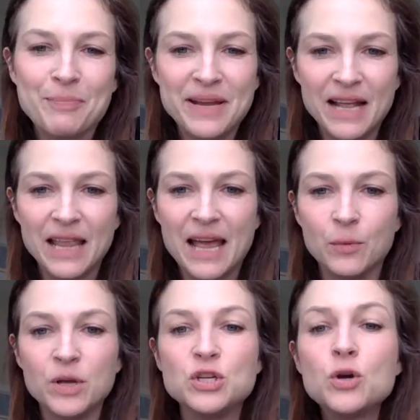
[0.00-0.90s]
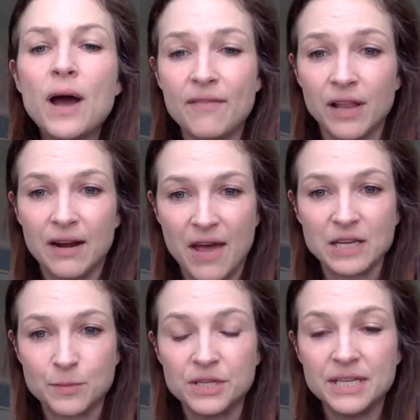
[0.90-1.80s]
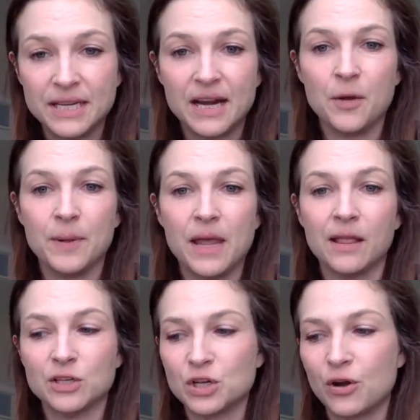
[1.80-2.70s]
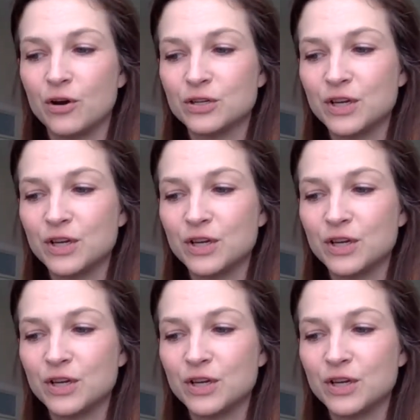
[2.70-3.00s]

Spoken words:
PLN, we do have a lot of expertise on helping English learners.